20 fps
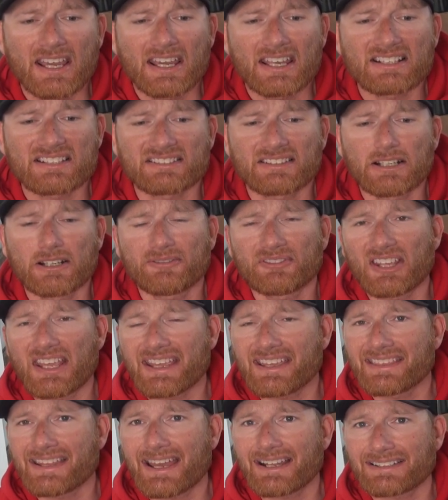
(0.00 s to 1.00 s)
instead of
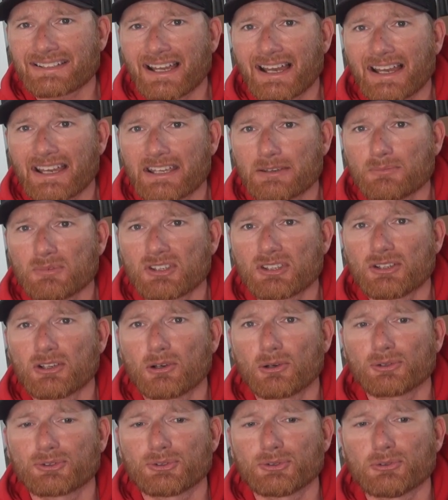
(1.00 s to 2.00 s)
taking that time, you
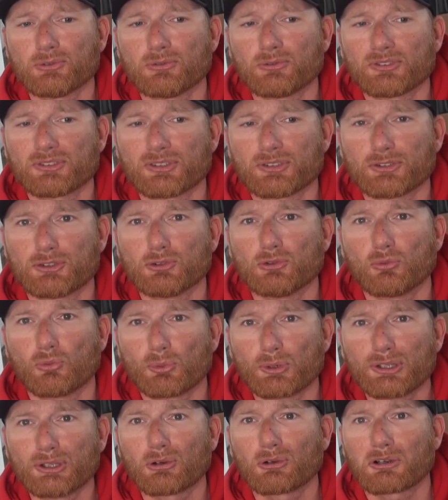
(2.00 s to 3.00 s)
know, to do
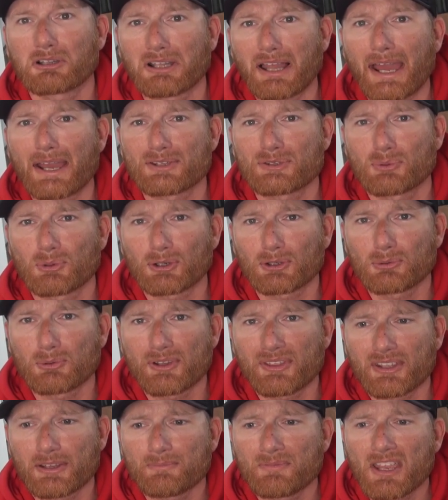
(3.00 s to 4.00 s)
real glass work
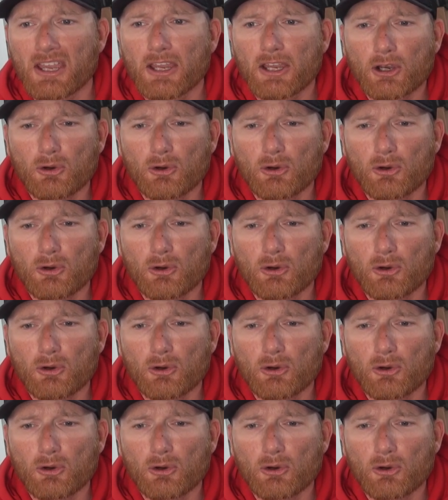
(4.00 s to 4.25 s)
with it,